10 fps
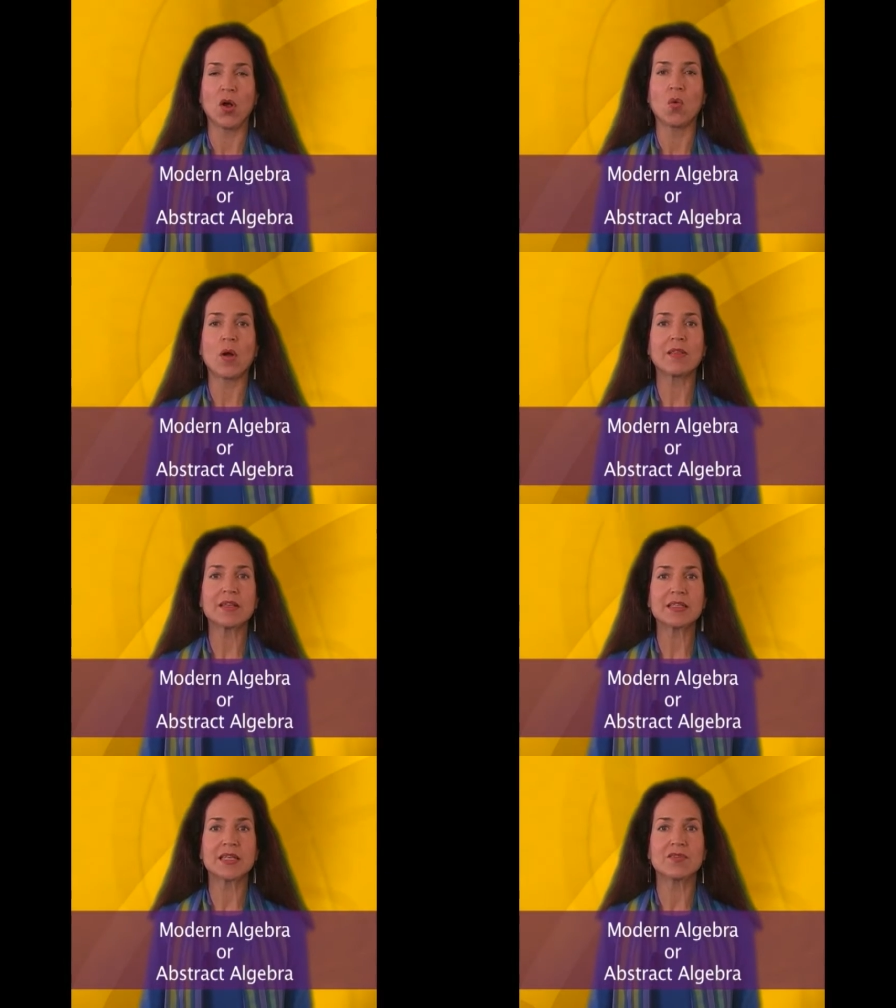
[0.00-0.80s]
While
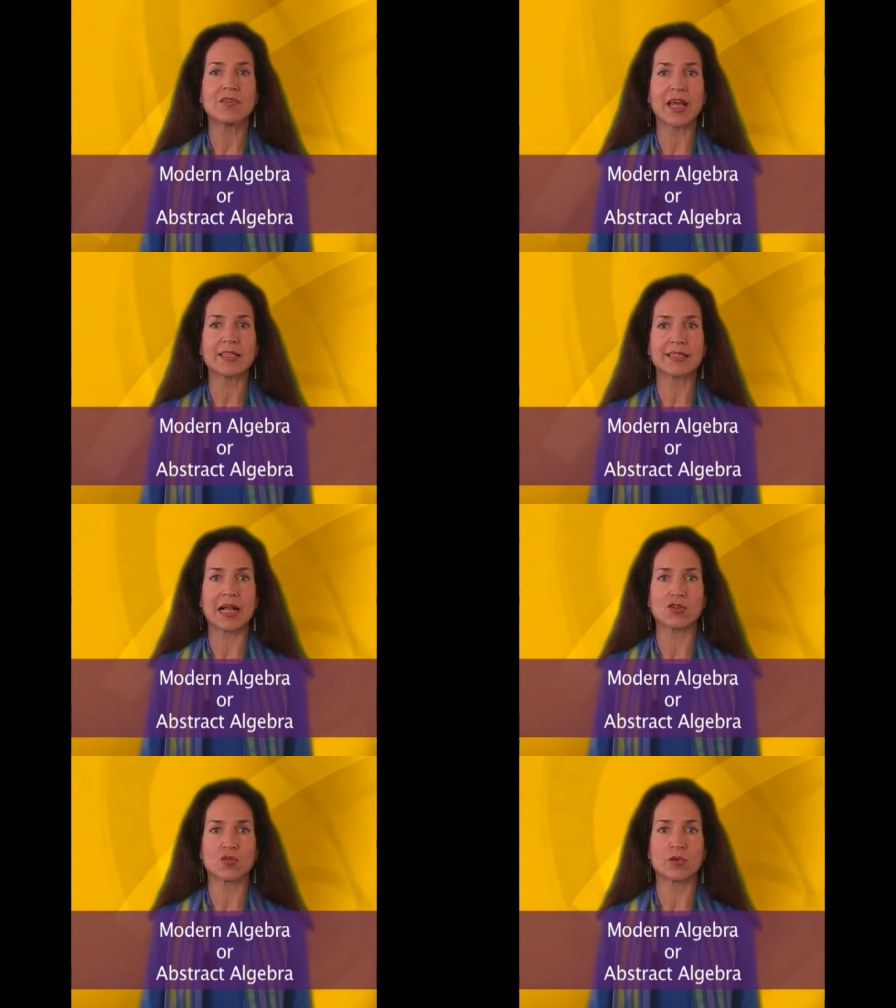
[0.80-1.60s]
this advanced
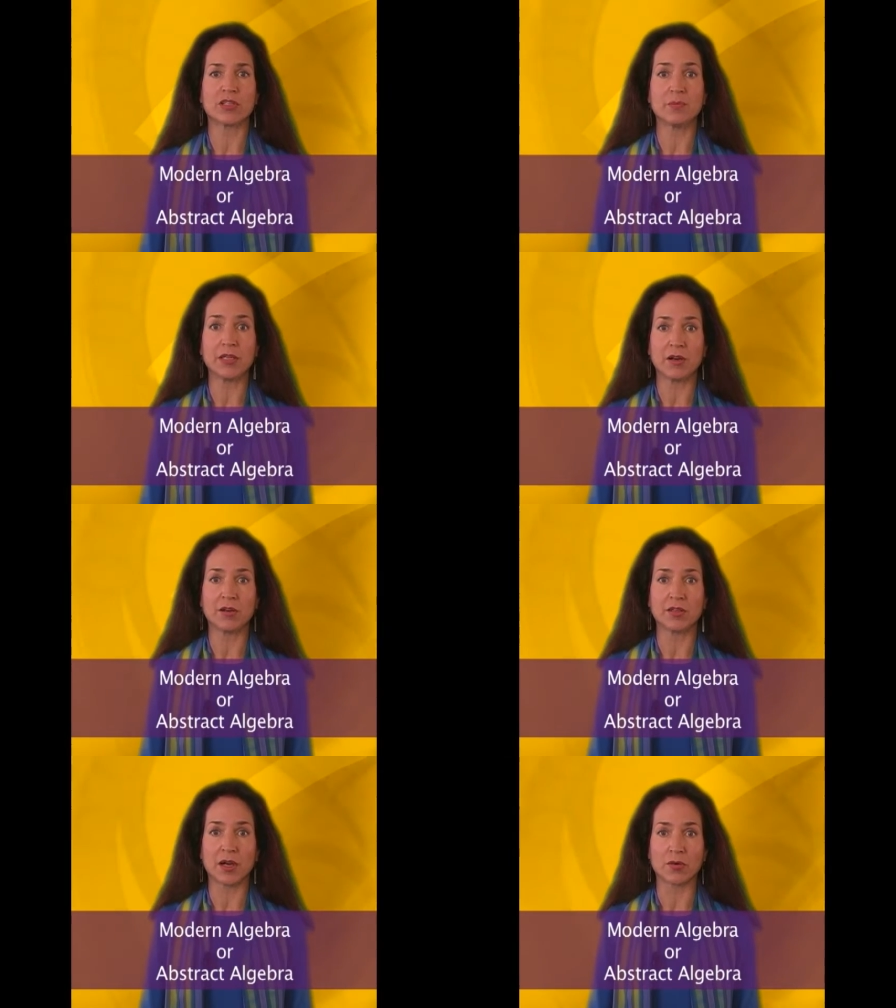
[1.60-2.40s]
algebra is
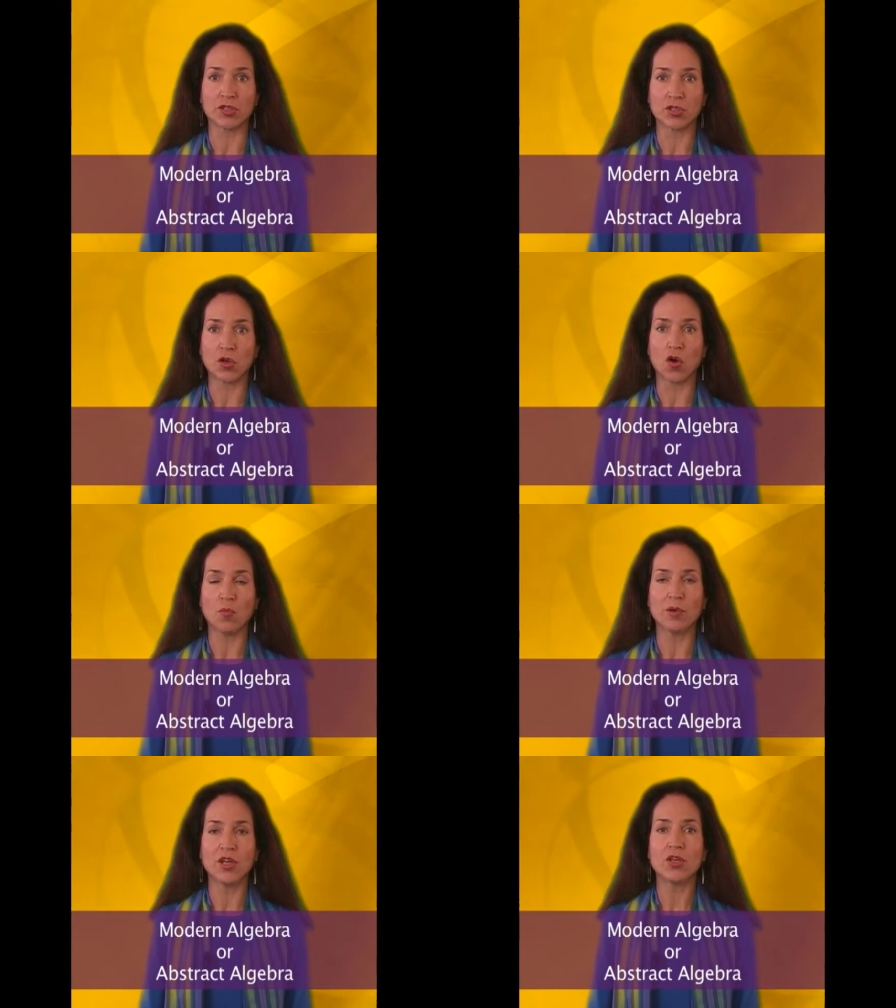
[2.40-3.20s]
beyond our
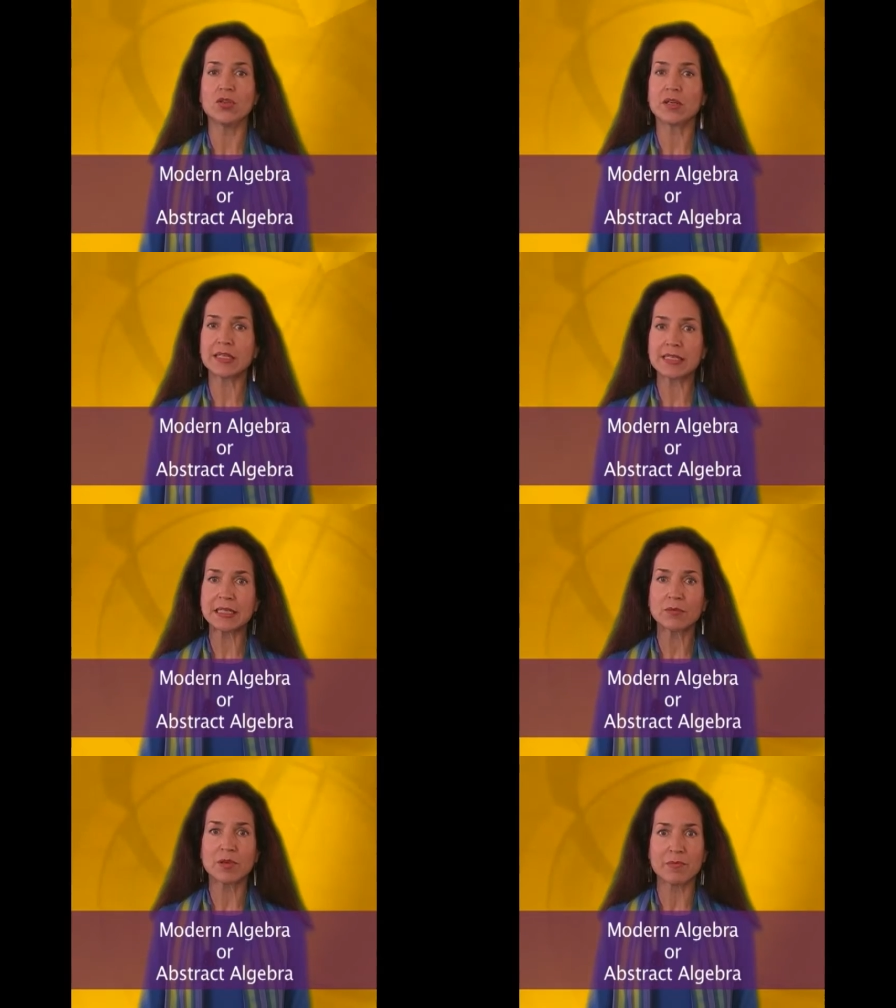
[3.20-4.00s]
scope, you can
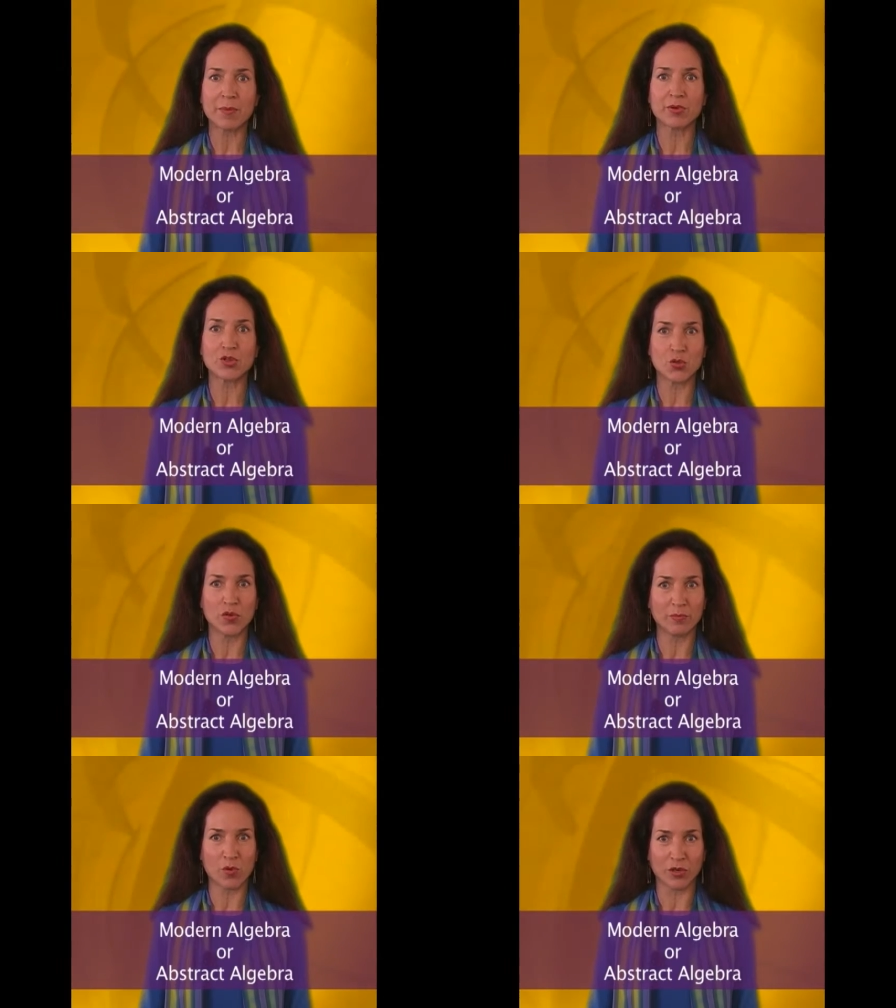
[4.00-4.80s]
still remember two
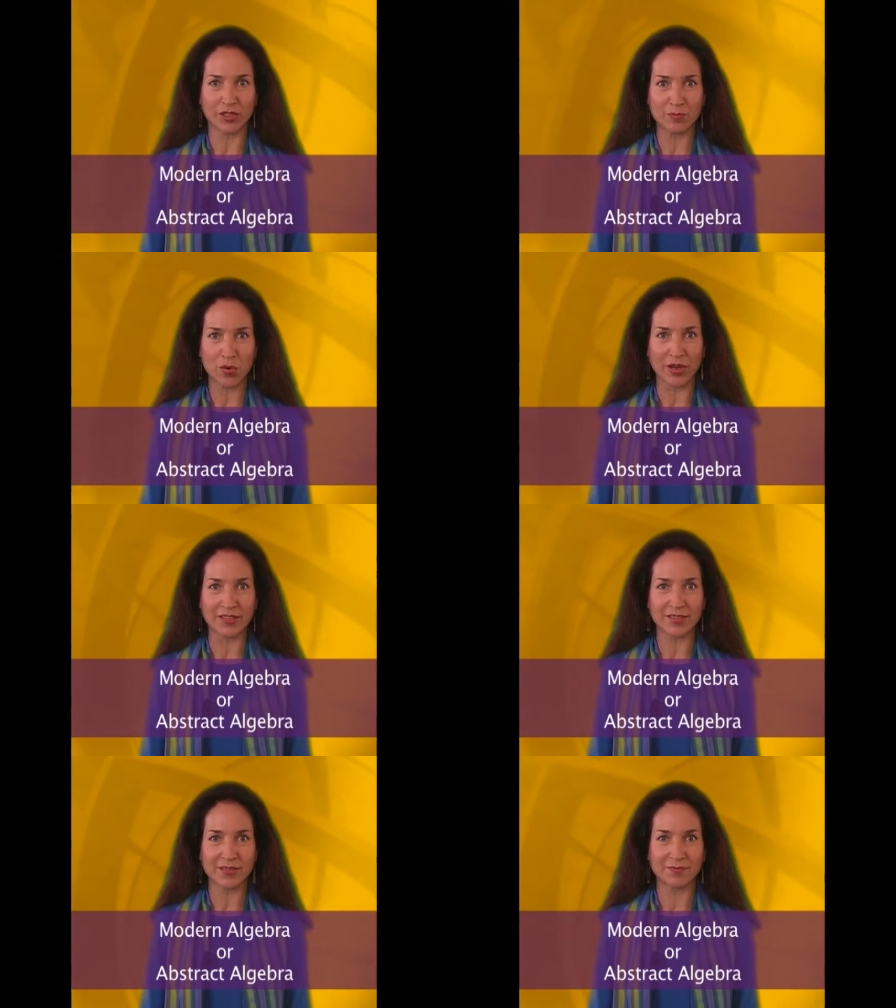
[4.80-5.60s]
important
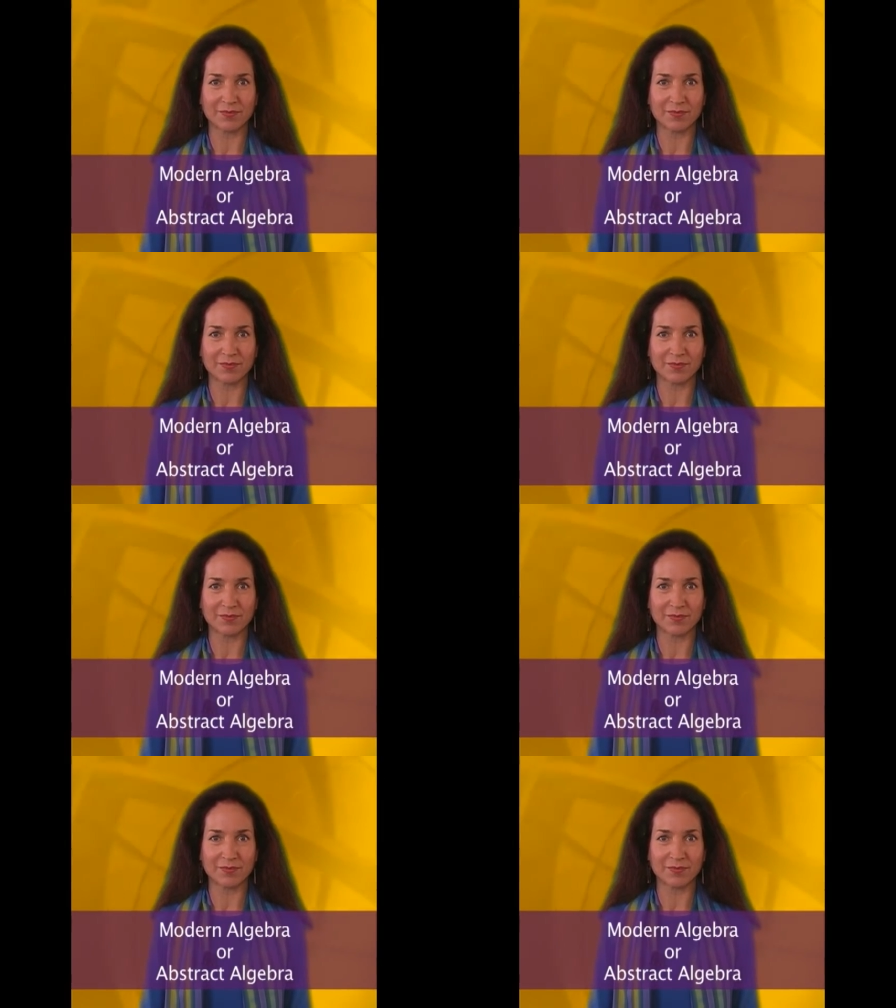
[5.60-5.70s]
points.